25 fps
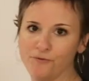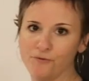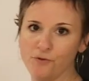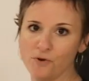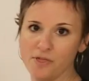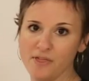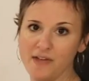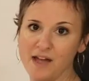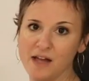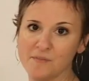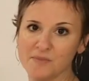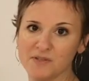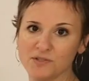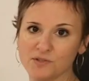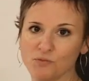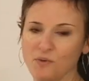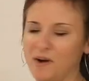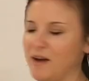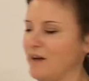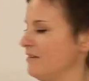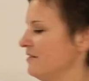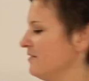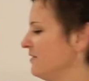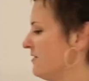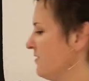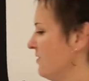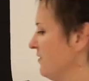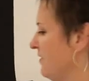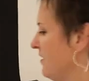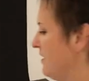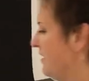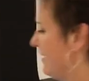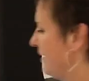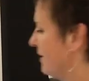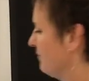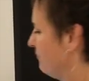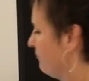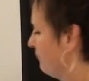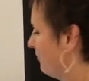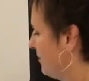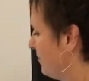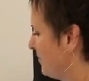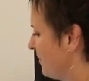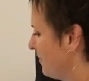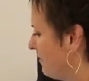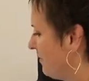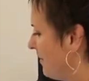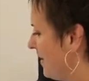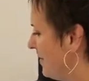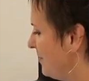for them as well. So then I can flip
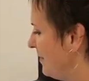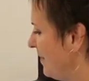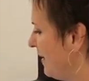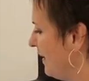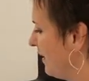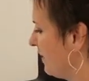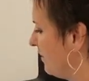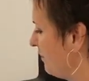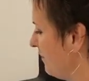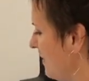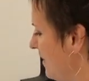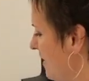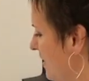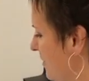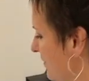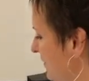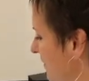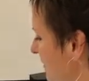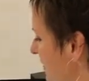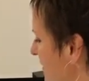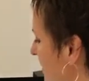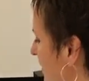it right back around